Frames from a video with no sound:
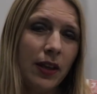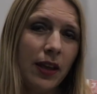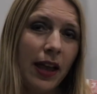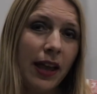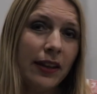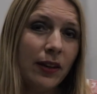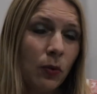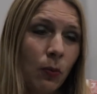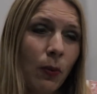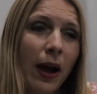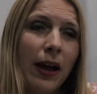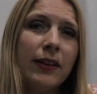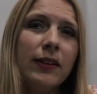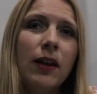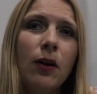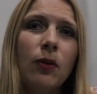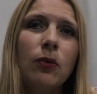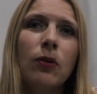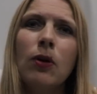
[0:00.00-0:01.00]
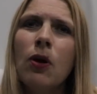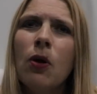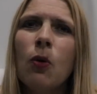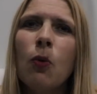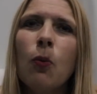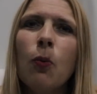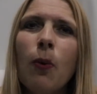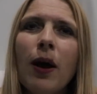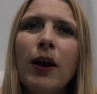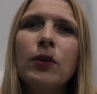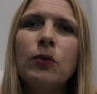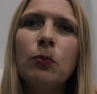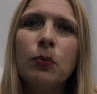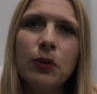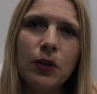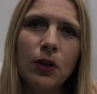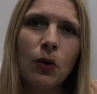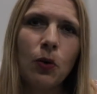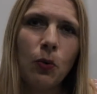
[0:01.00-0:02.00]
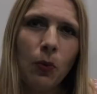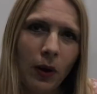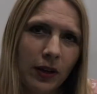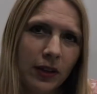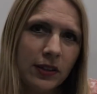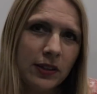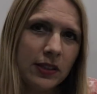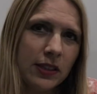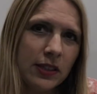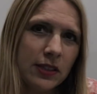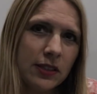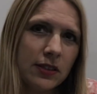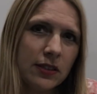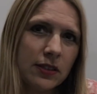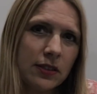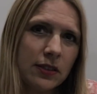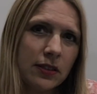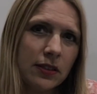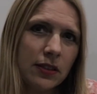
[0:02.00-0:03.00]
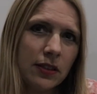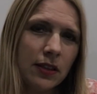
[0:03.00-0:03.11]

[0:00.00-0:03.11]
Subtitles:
And then write down what were the qualities